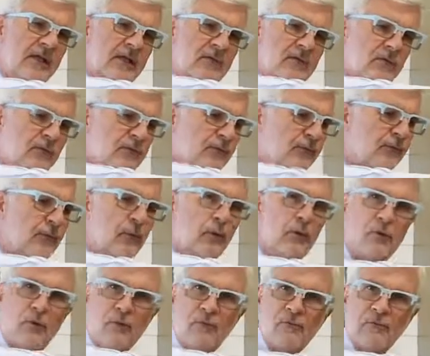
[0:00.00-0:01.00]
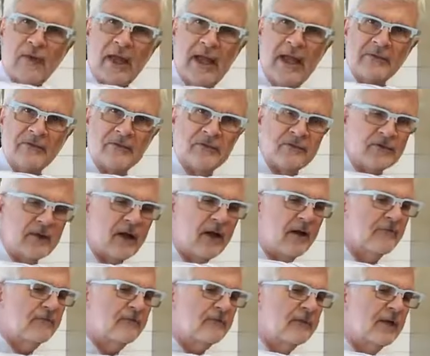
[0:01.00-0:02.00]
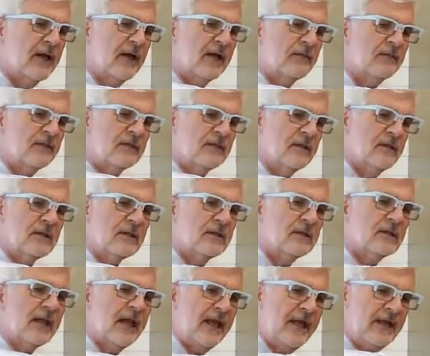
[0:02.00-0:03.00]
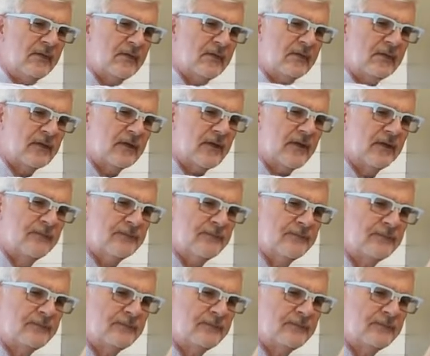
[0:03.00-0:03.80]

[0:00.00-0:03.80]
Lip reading: Get the full fat stuff, not the light stuff.